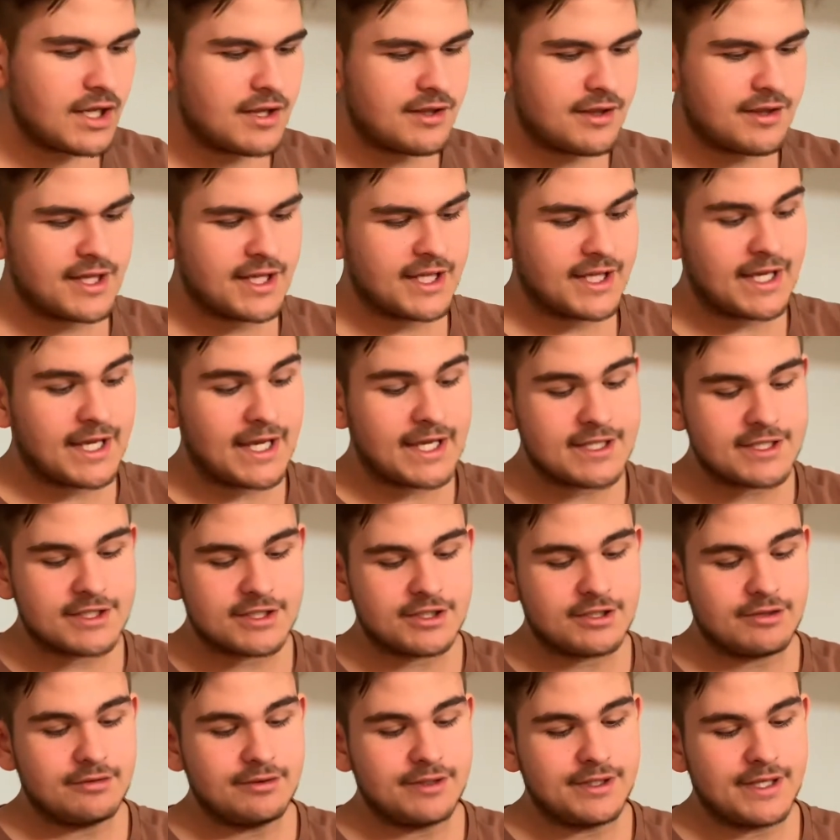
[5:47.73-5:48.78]
Engage
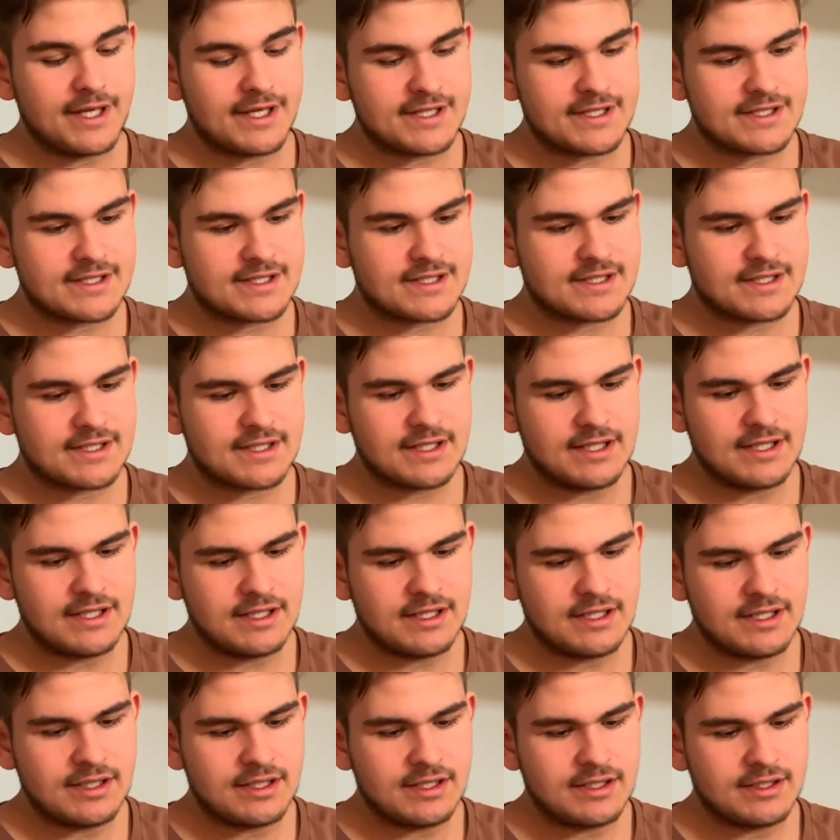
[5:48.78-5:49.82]
2 does
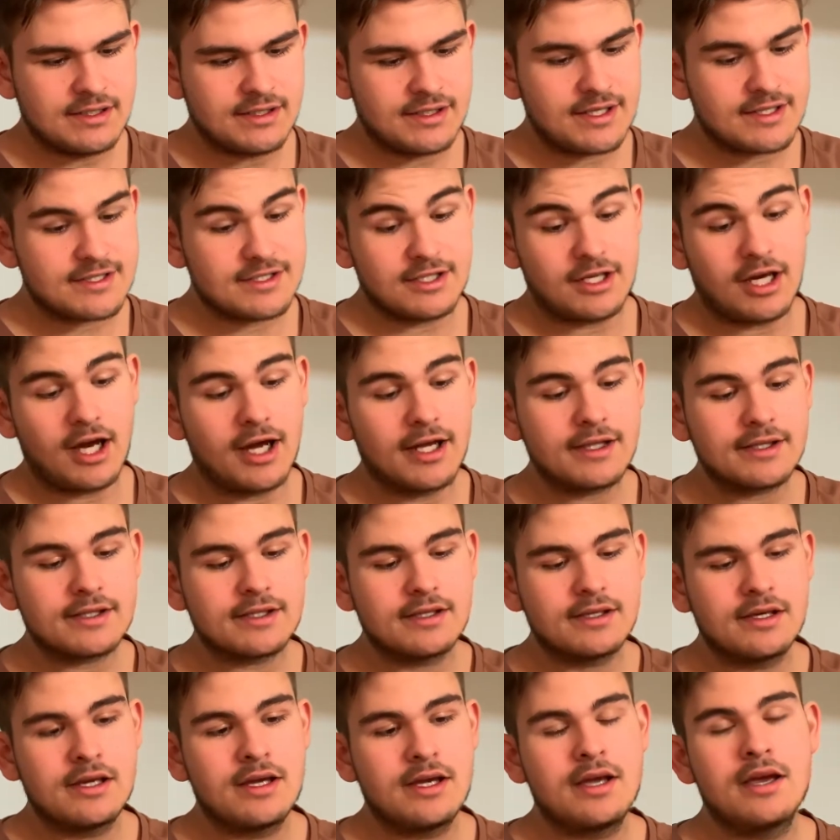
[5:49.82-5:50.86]
not,
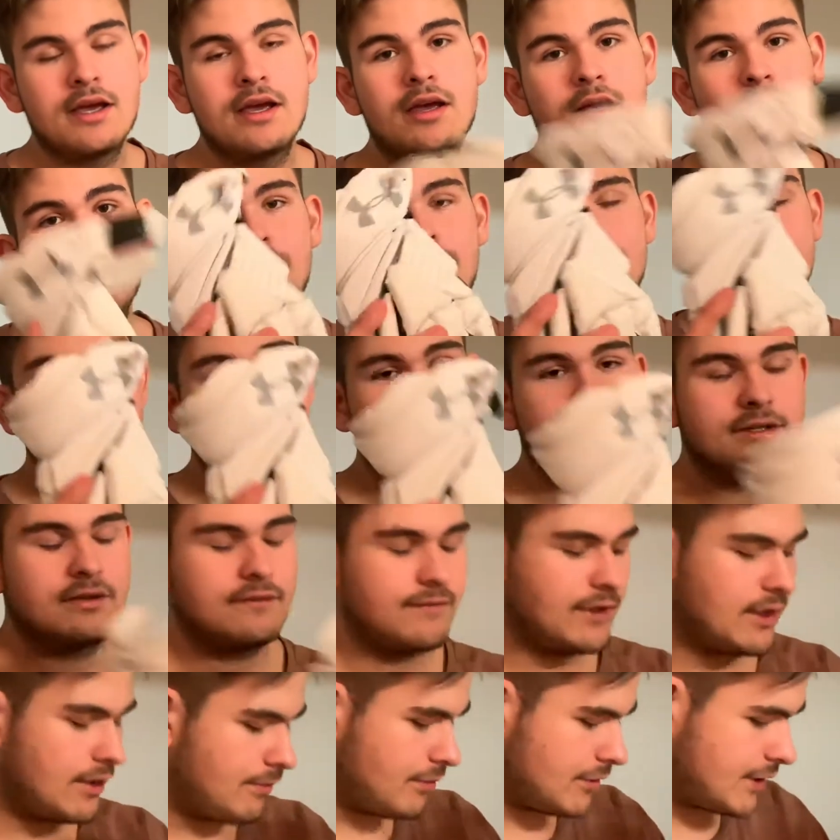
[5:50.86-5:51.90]
but it's still
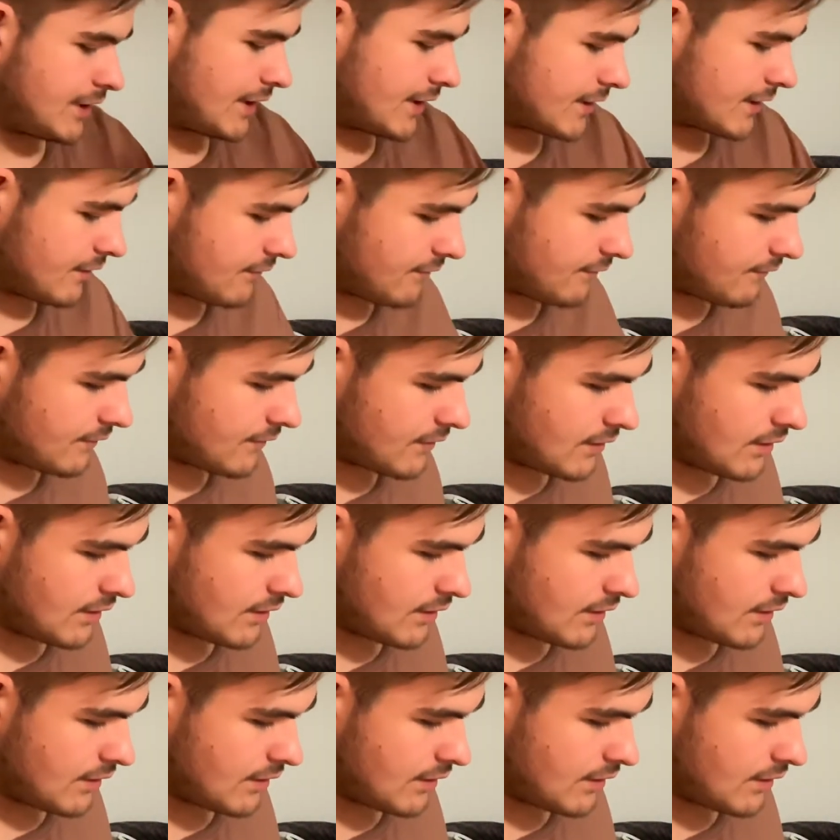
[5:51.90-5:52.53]
very protective.